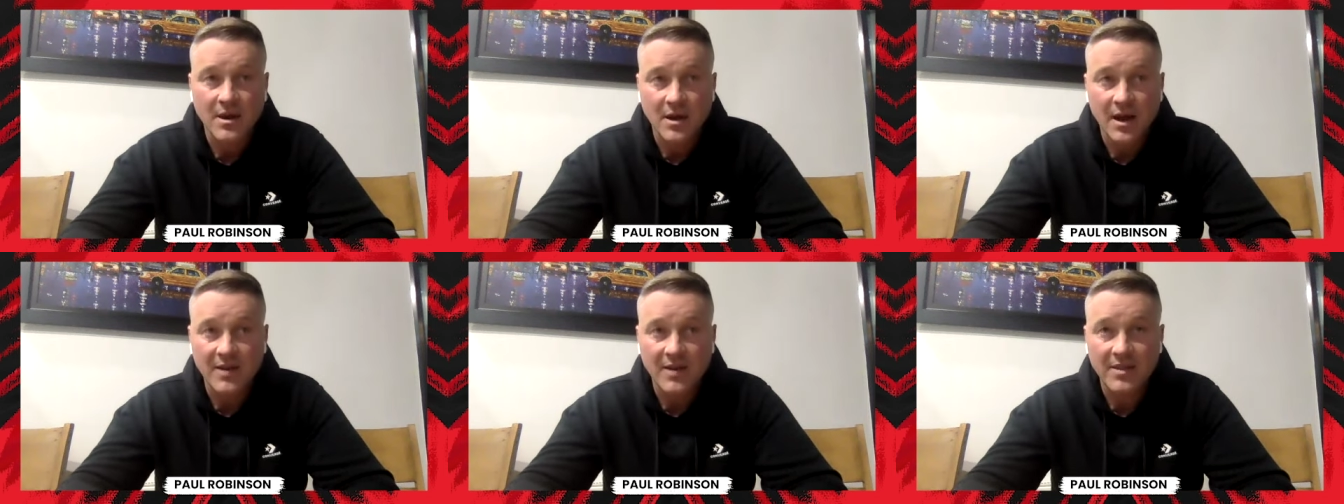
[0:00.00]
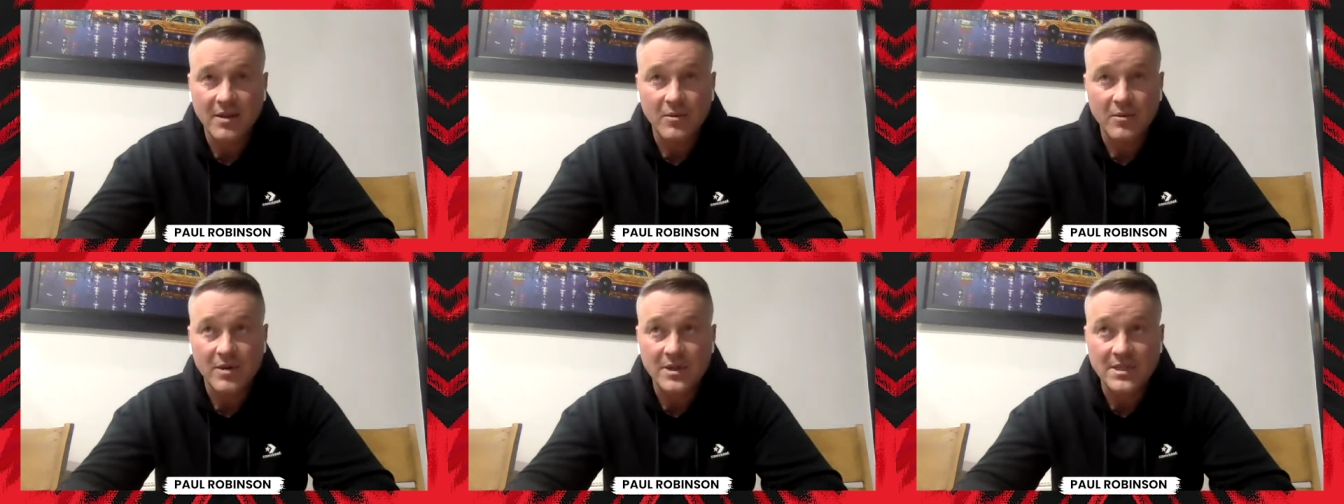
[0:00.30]
I
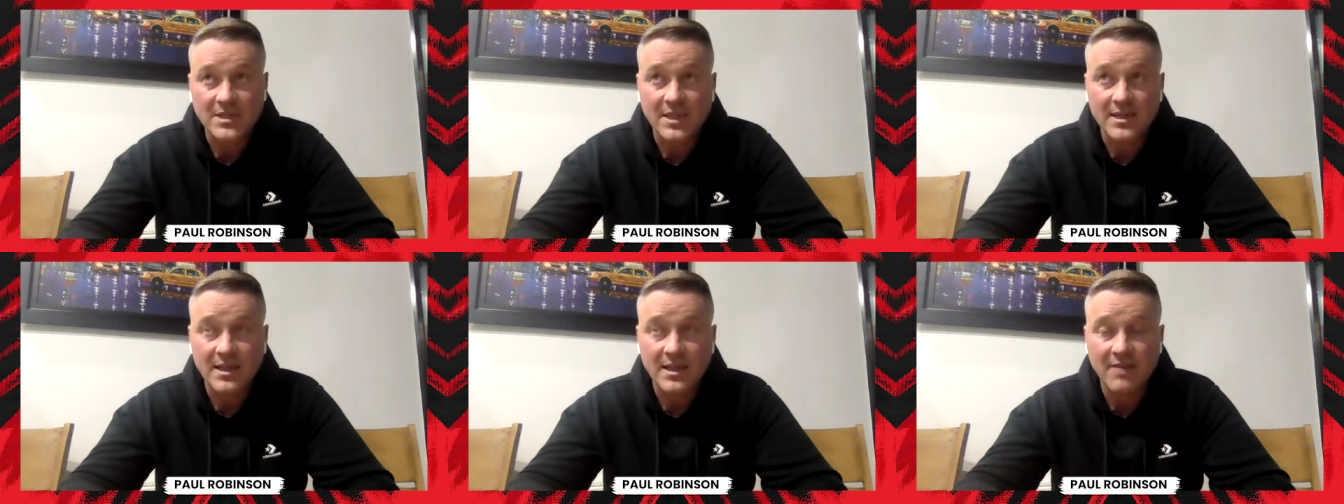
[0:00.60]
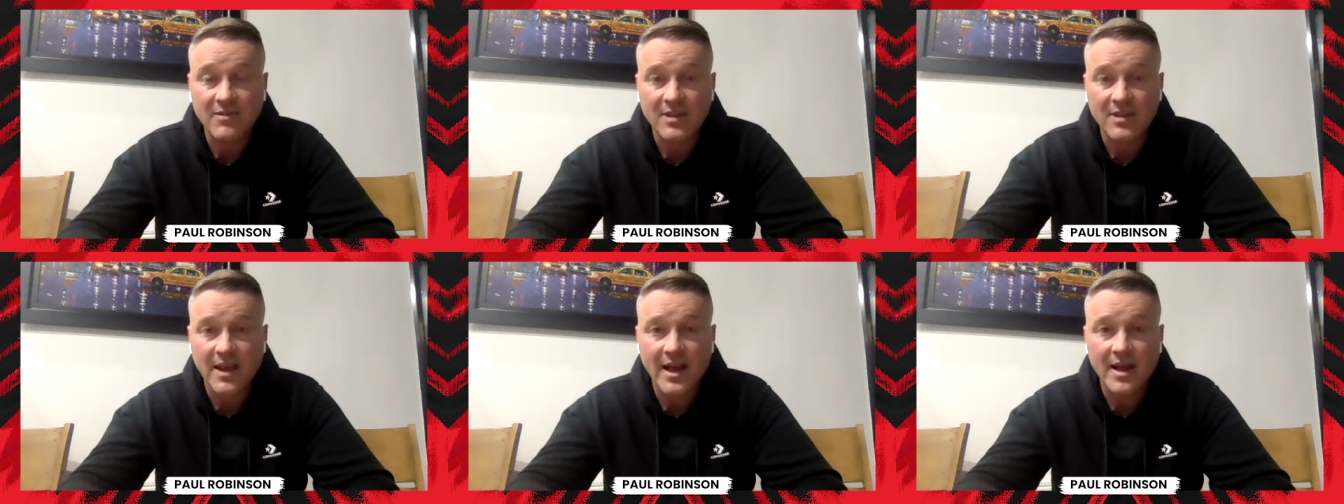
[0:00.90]
think we'd have seen
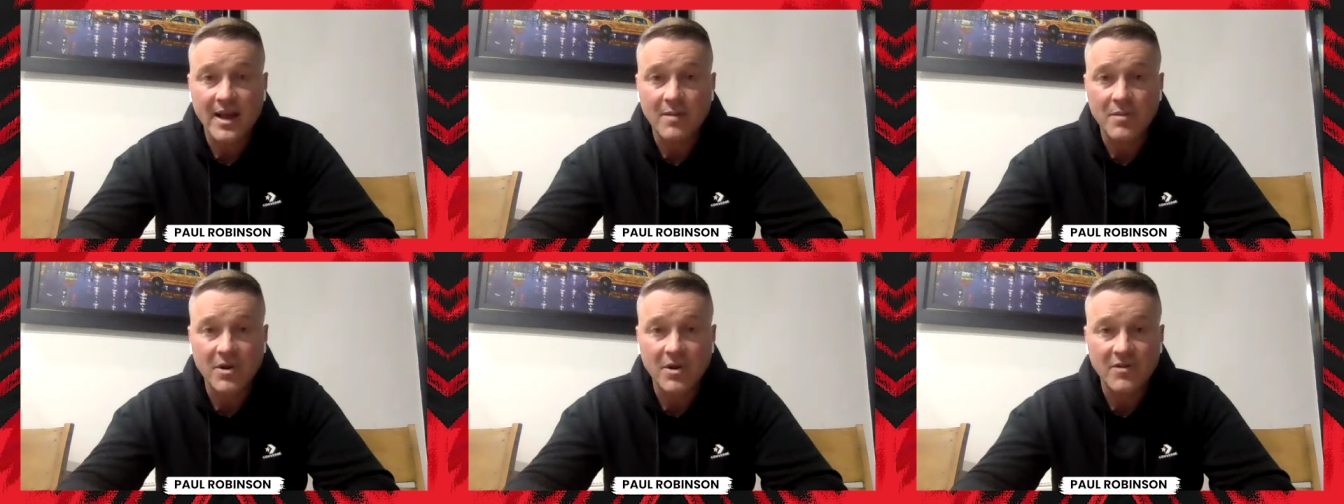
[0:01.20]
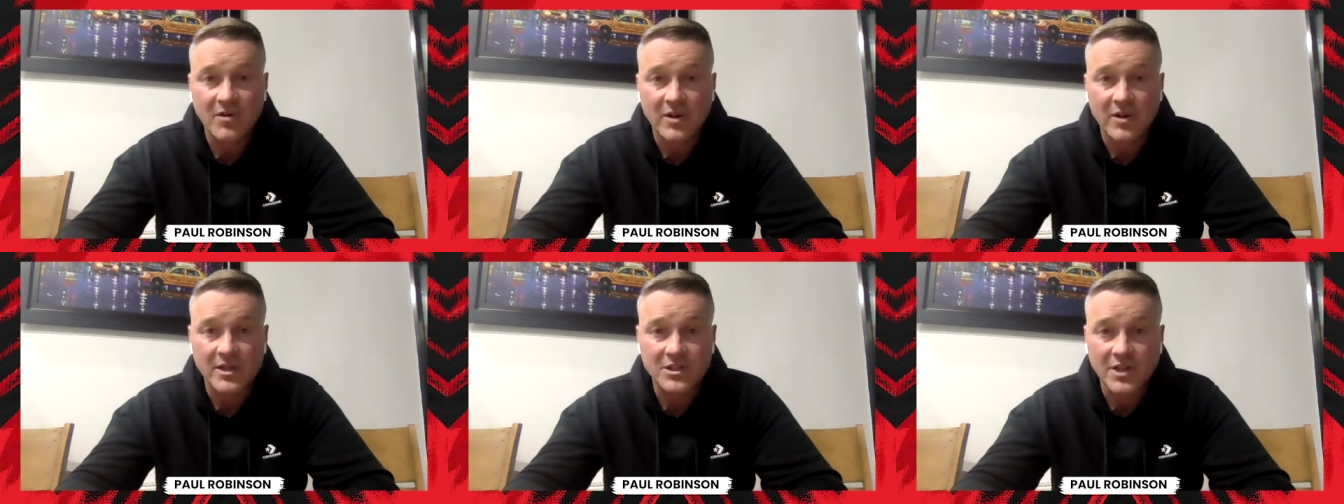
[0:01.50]
David De Gea
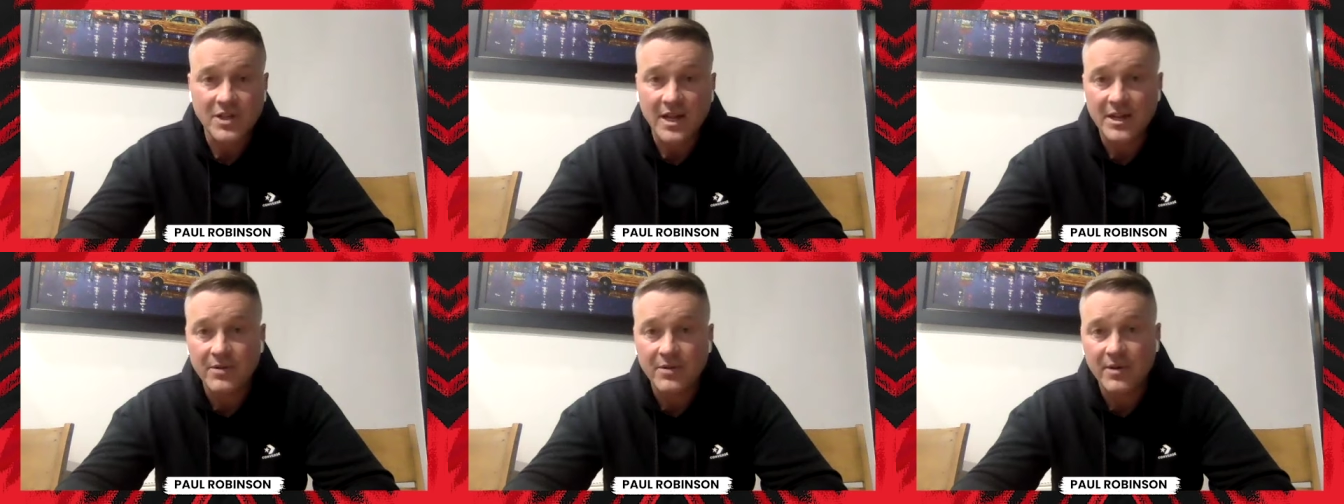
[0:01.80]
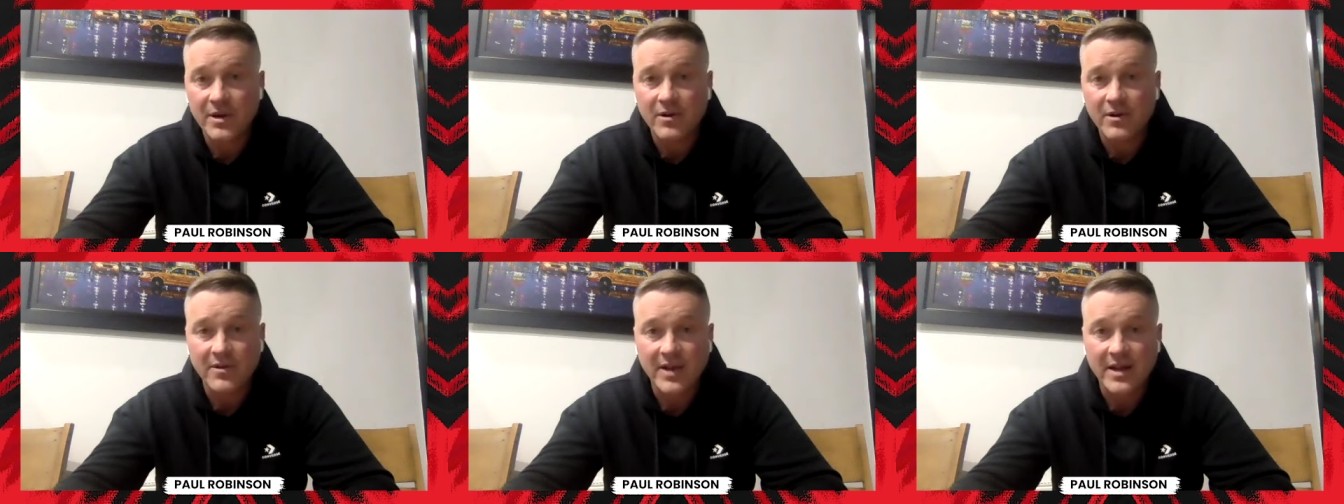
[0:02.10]
move on in
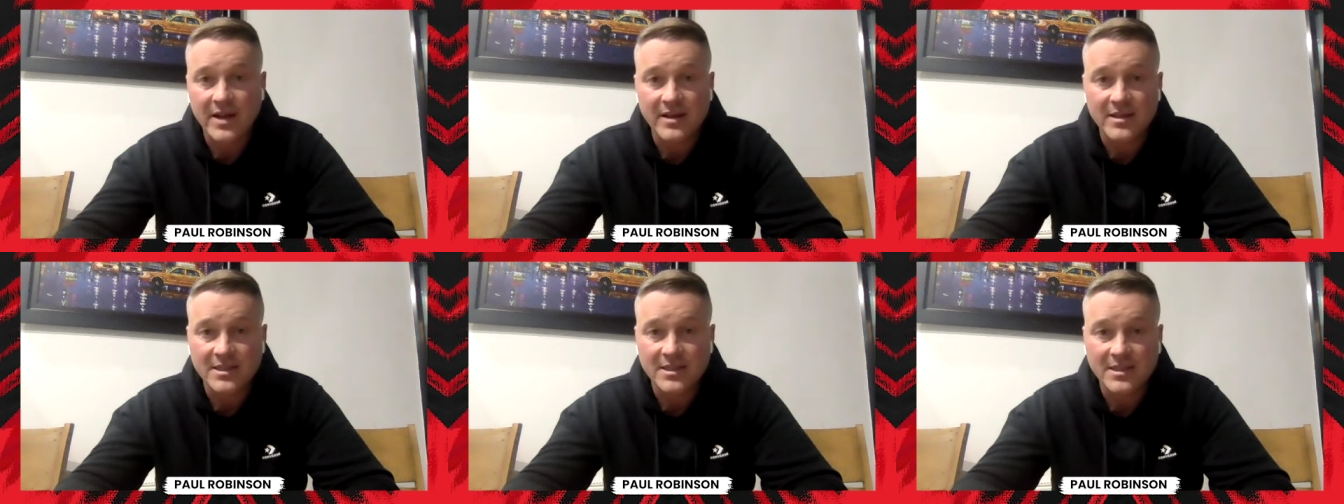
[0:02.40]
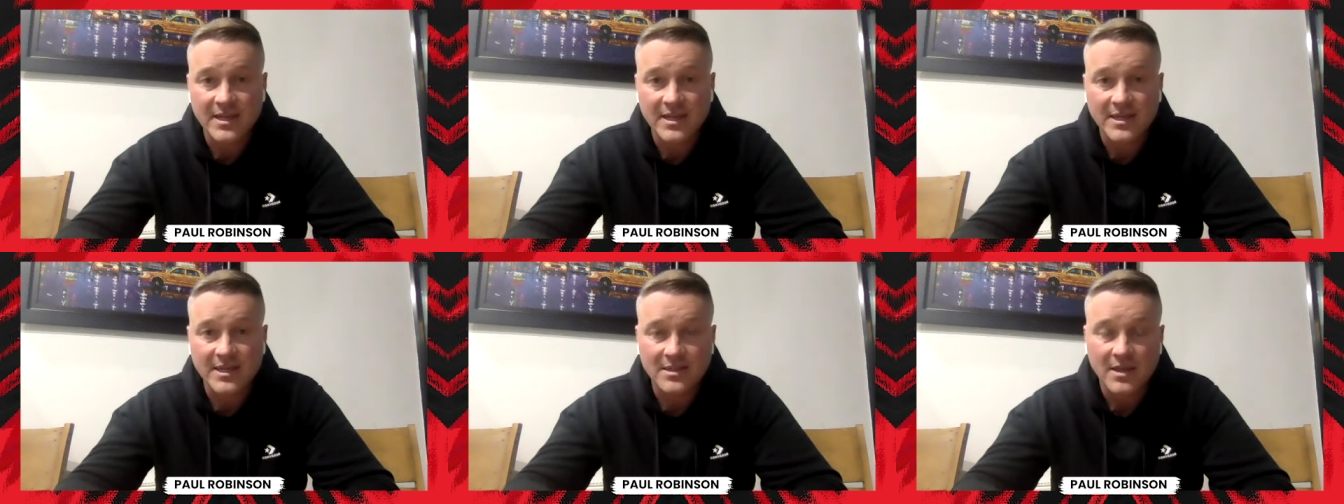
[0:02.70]
January or the end of the
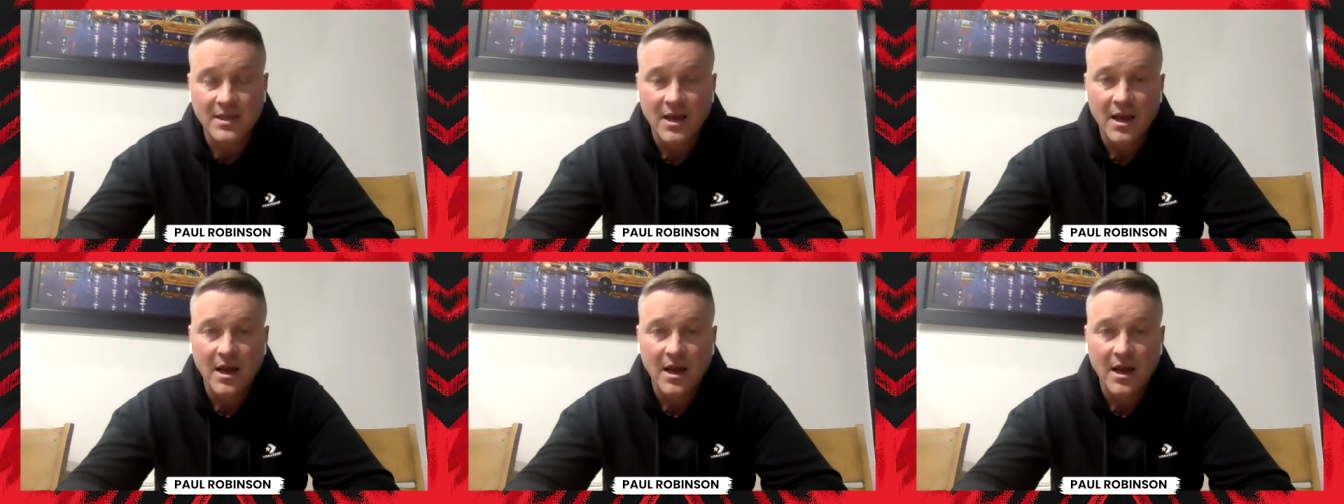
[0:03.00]
season.